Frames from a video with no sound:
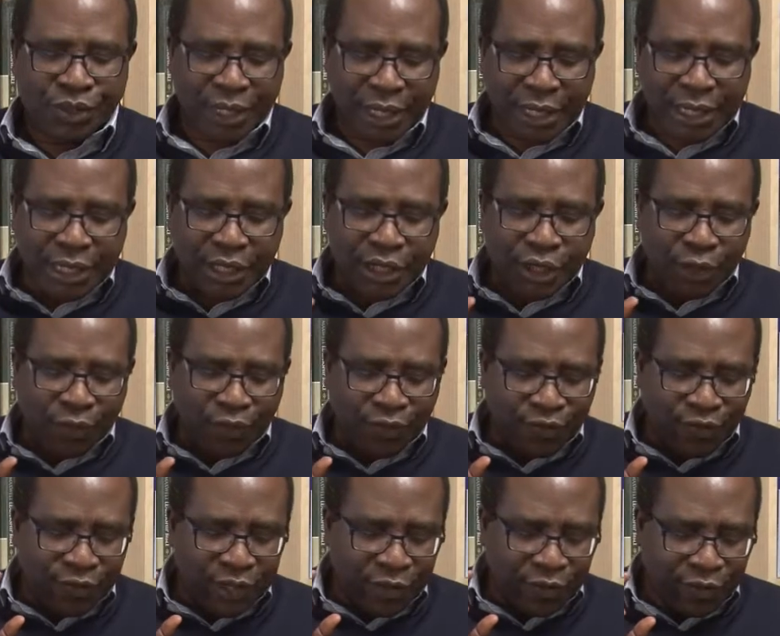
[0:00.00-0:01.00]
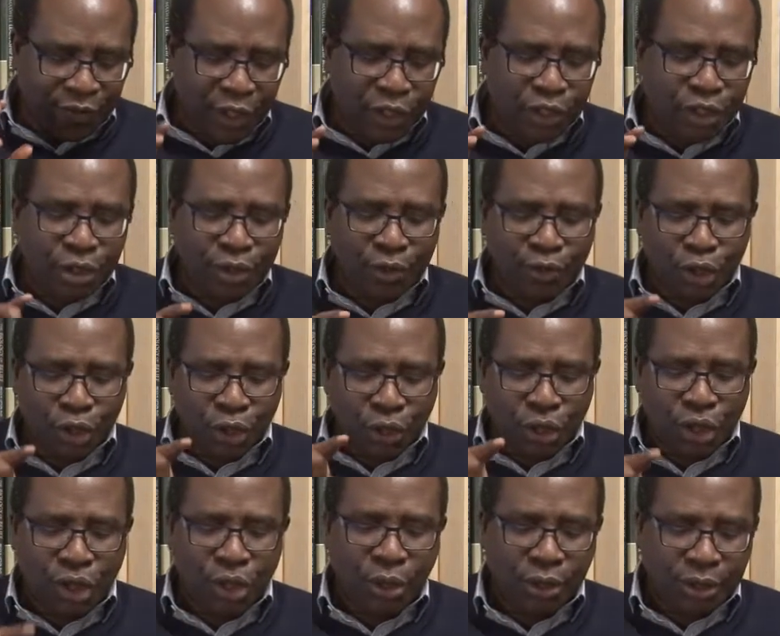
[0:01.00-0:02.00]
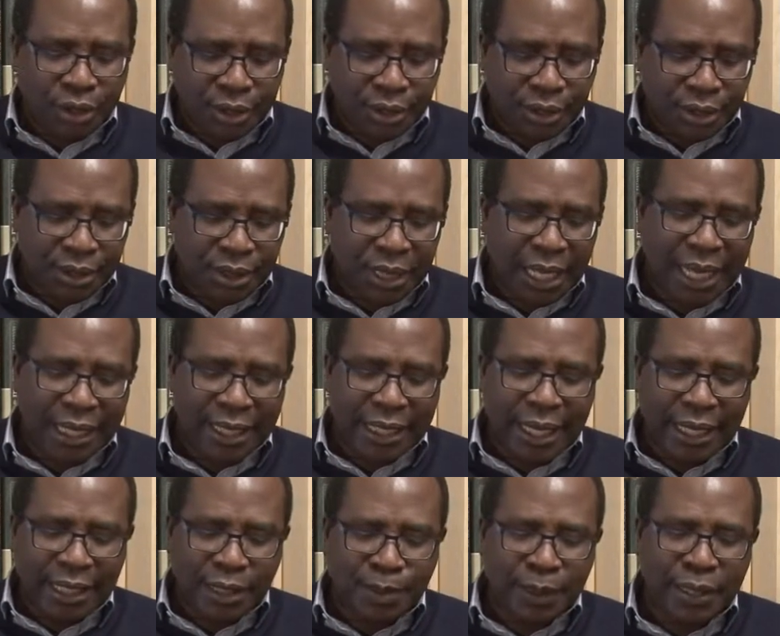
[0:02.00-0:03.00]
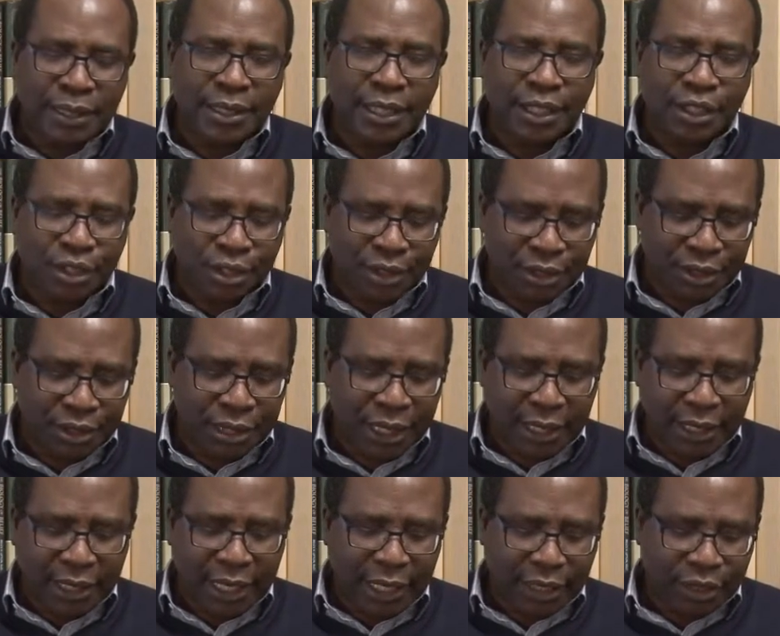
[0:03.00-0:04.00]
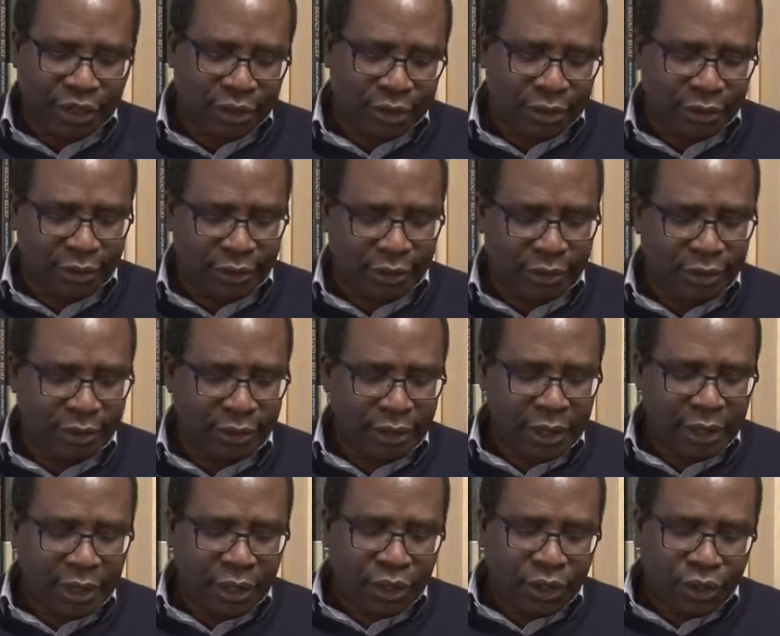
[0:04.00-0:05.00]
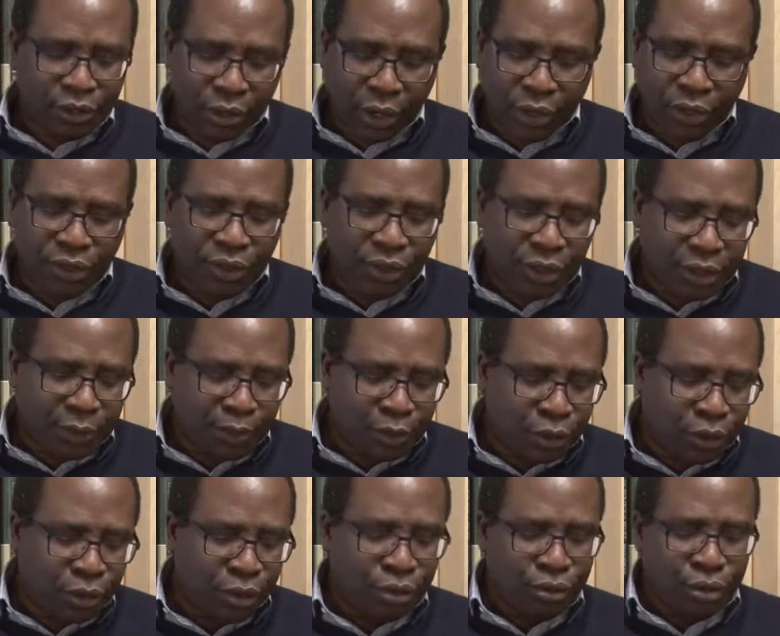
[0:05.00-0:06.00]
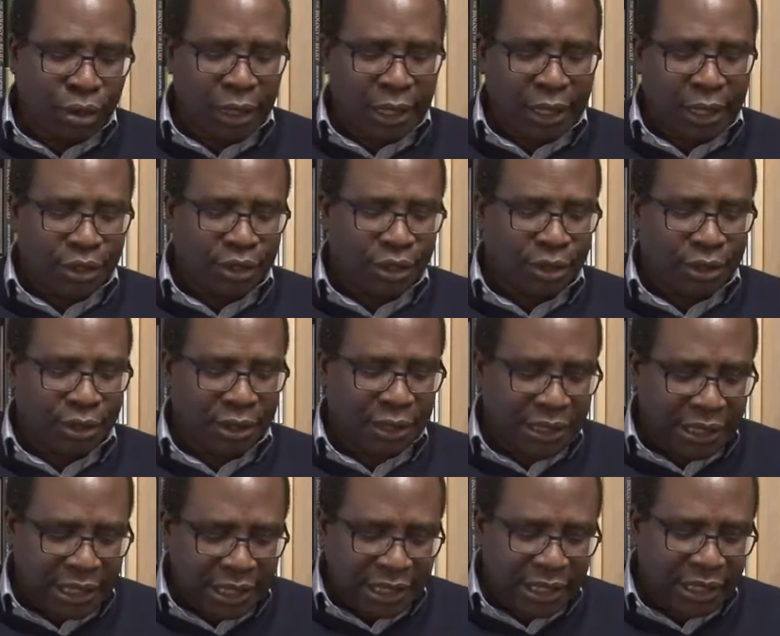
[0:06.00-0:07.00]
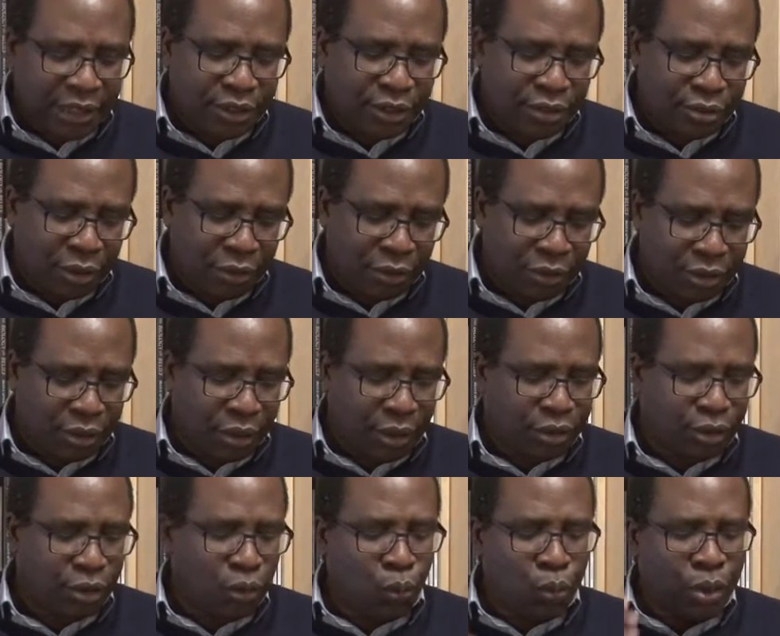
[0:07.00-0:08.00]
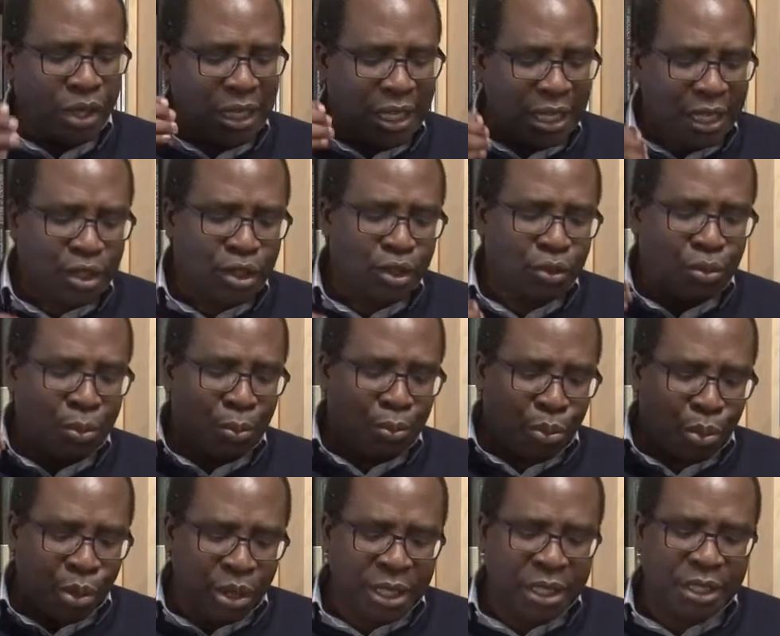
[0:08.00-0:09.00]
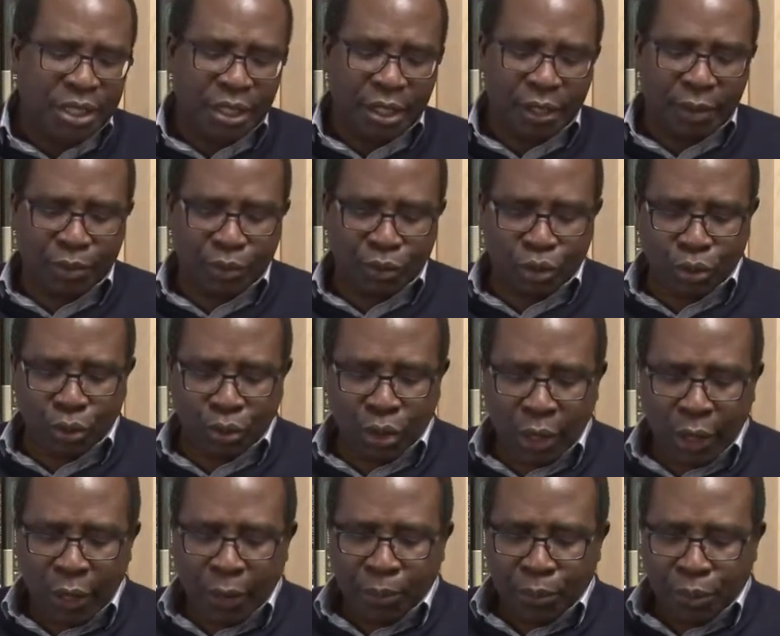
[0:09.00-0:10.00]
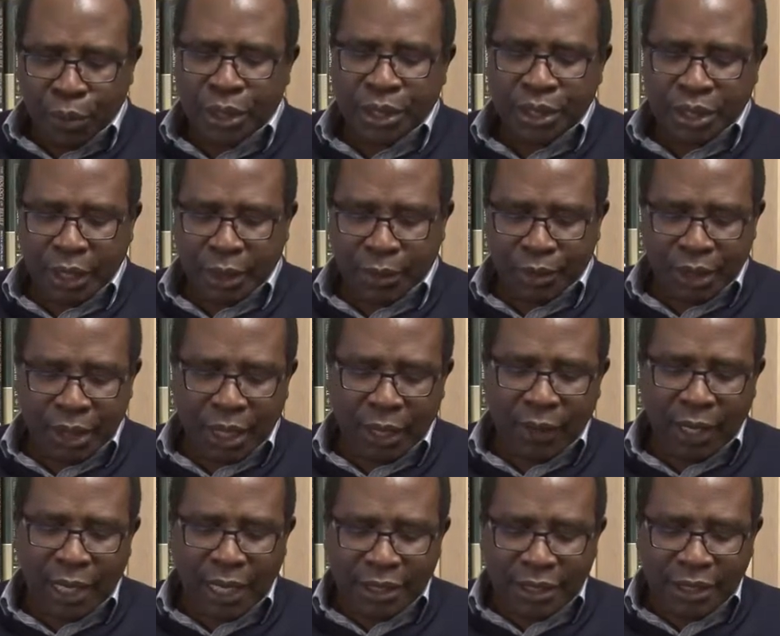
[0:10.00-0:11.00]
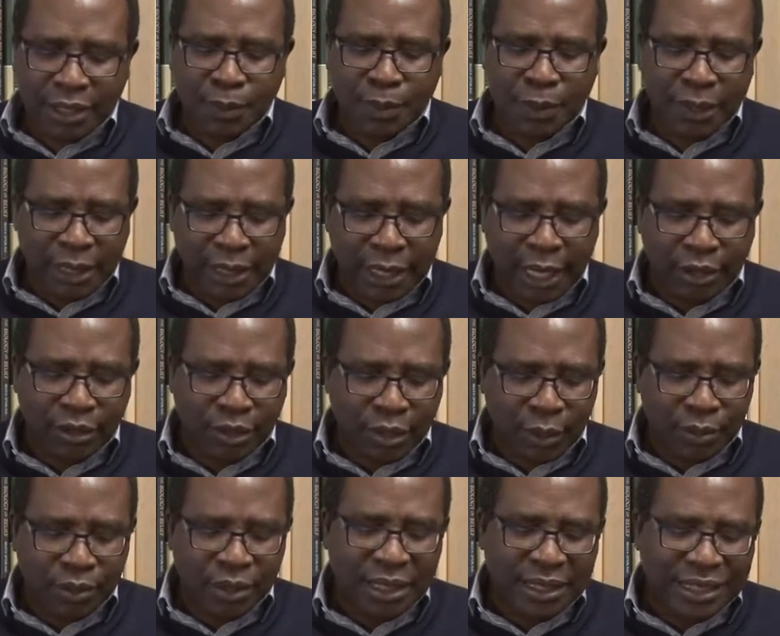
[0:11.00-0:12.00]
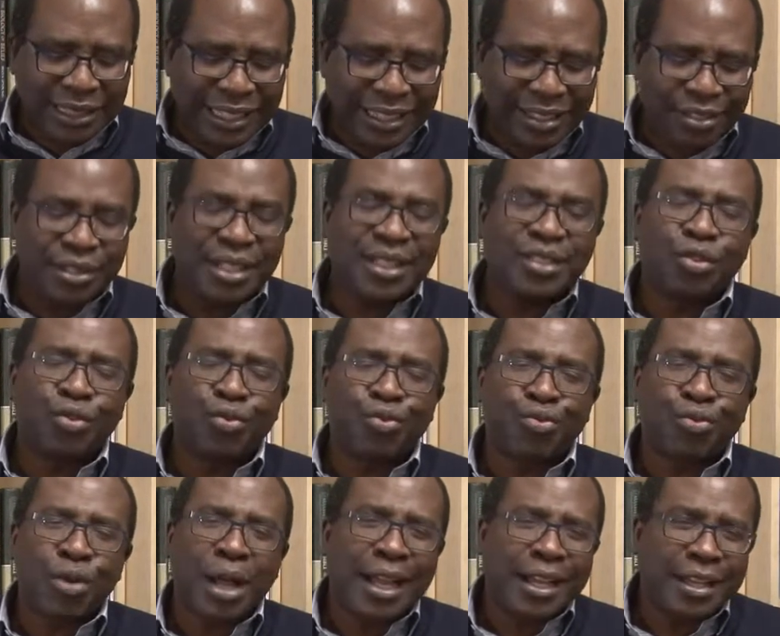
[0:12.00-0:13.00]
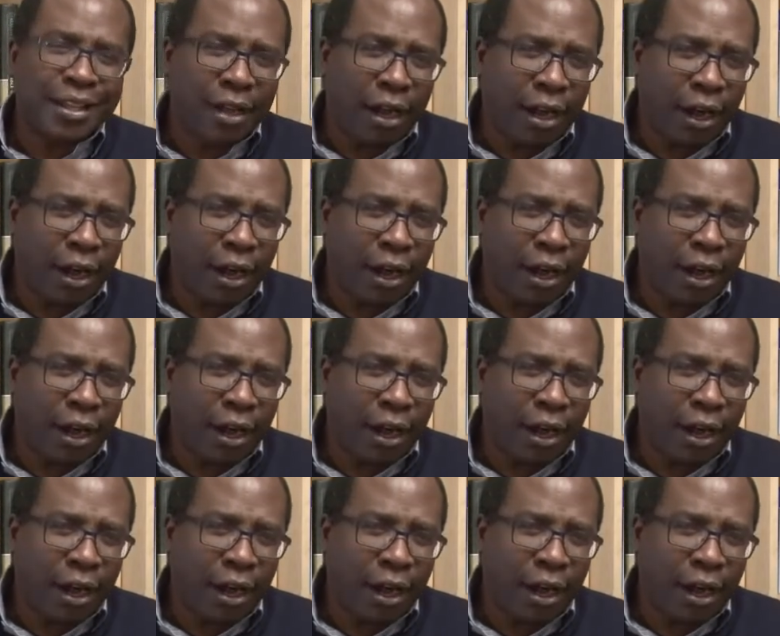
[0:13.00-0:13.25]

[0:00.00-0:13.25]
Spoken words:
This is a function of your thoughts and expectations and actions. Wrong thoughts produce wrong actions, and these lead to wrong results. So we need to predetermine our anticipated outcomes and generate the right